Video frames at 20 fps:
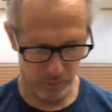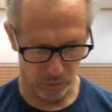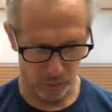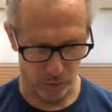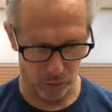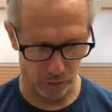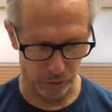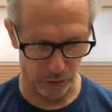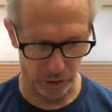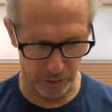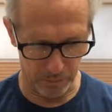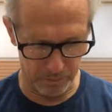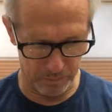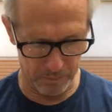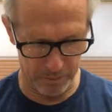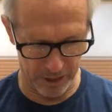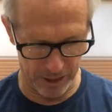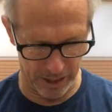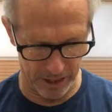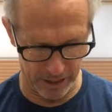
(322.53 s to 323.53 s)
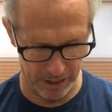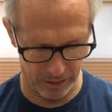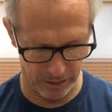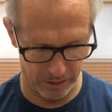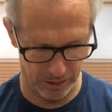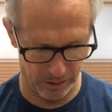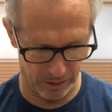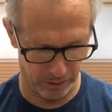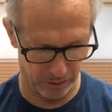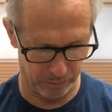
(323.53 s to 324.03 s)
holder,
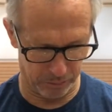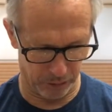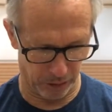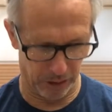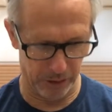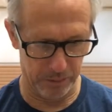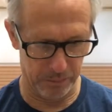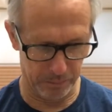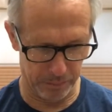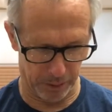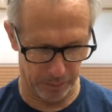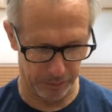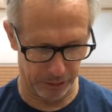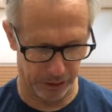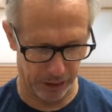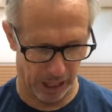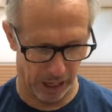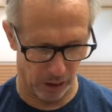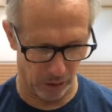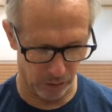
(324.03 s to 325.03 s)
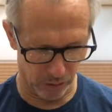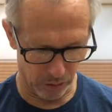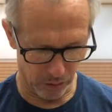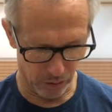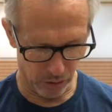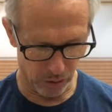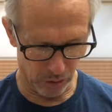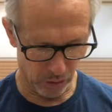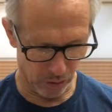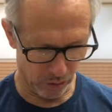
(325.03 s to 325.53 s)
I'm sorry, paper towel
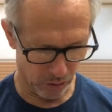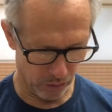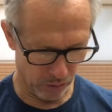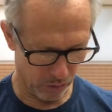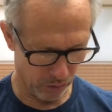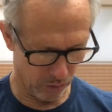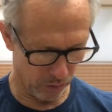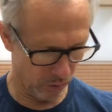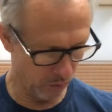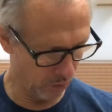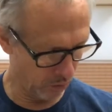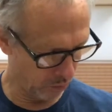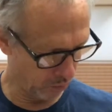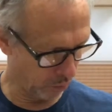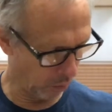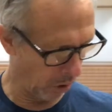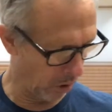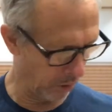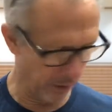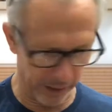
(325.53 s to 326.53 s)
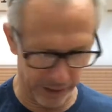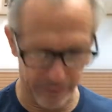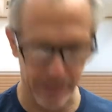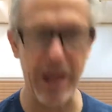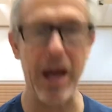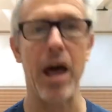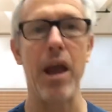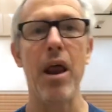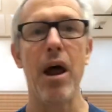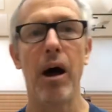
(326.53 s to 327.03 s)
roll, and
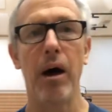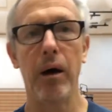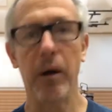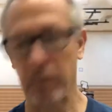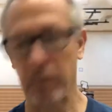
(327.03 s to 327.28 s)
then